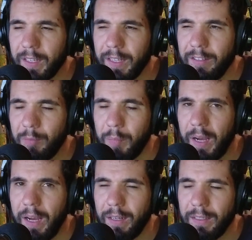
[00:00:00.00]
into
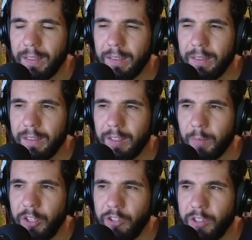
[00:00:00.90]
Bali.
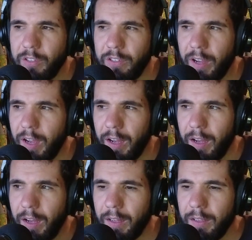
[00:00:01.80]
We should
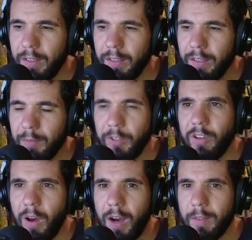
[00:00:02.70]
hire
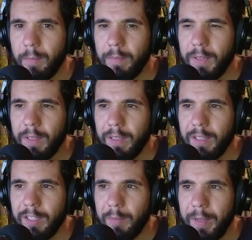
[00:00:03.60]
them
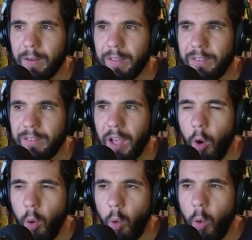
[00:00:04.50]
to be on this
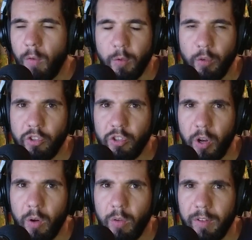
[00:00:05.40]
awful
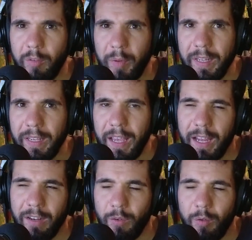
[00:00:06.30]
show that's been
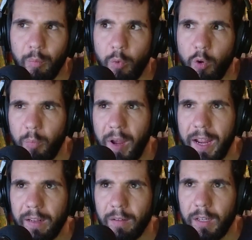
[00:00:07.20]
cancelled and brought
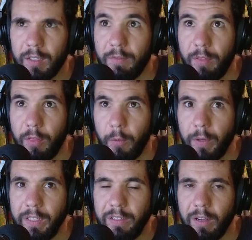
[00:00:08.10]
back like
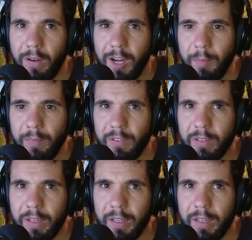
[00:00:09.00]
3 times.